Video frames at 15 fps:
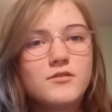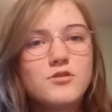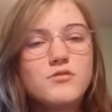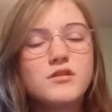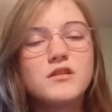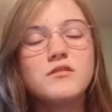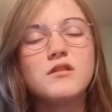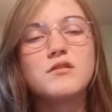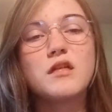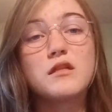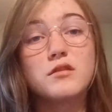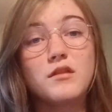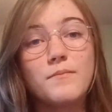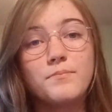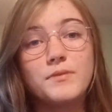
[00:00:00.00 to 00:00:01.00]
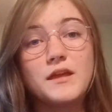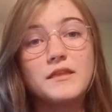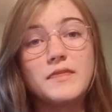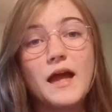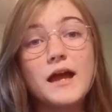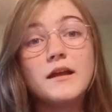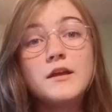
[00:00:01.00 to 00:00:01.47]
You see this as something
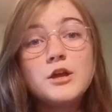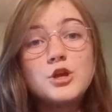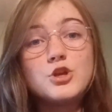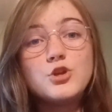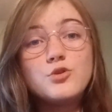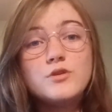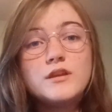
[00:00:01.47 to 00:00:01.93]
that you